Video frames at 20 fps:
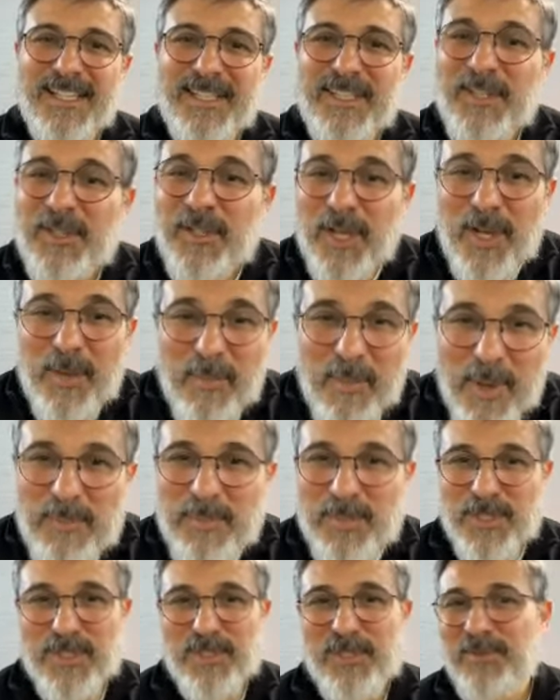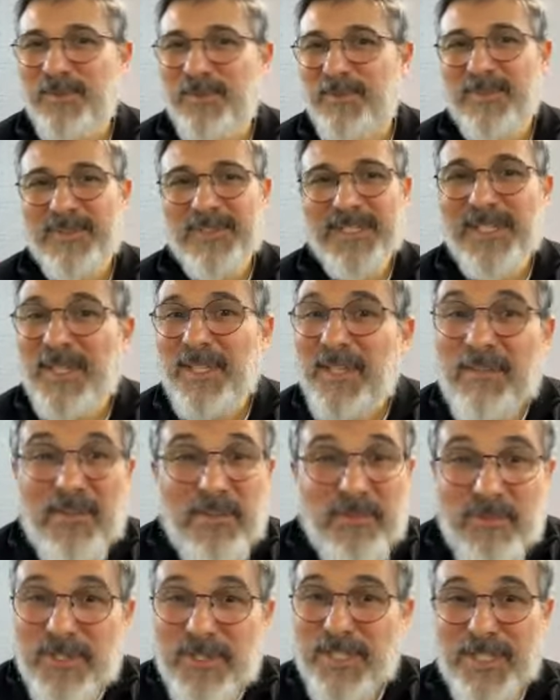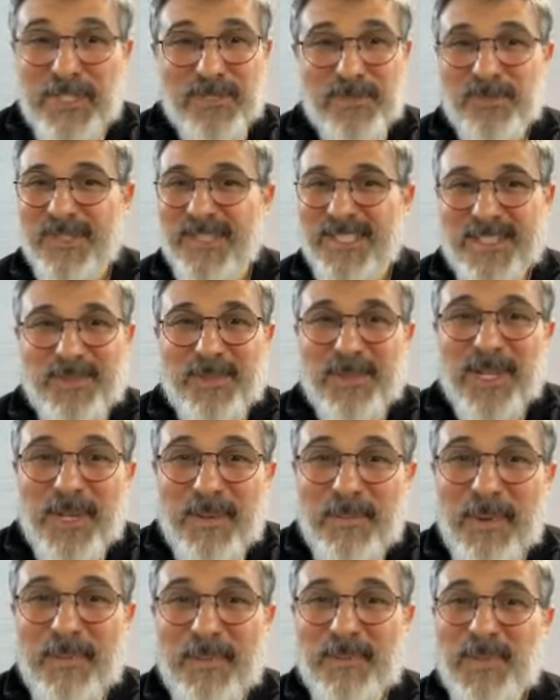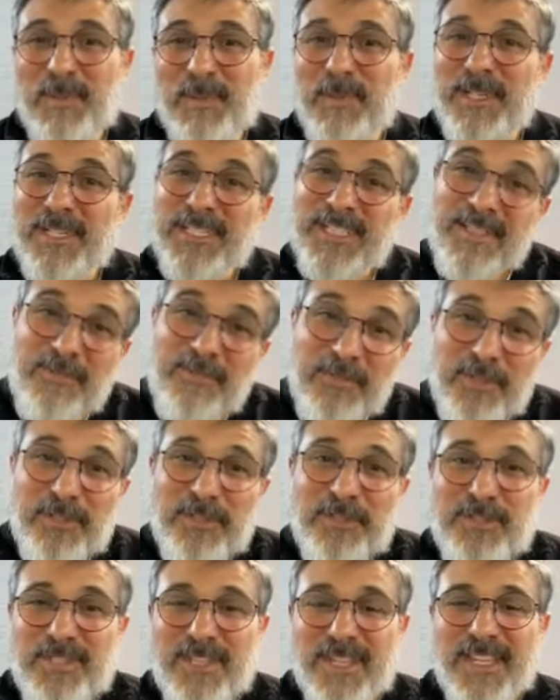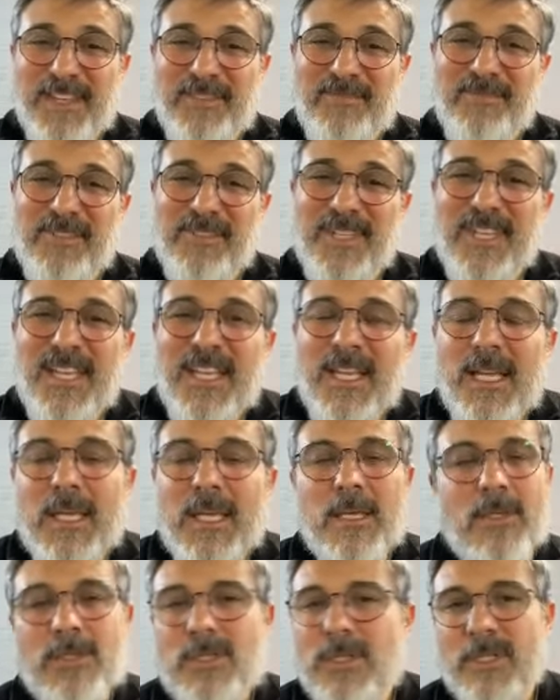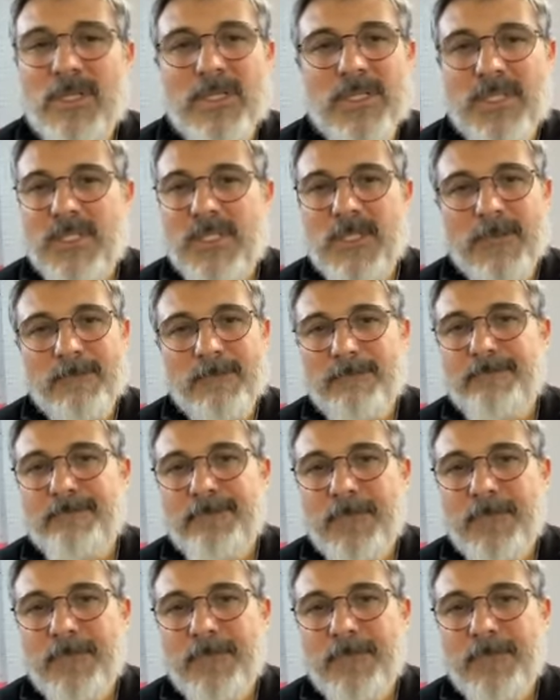They'll come up to you. Even vicious ones will come up to you because they feel you're safe. You'll start to see it.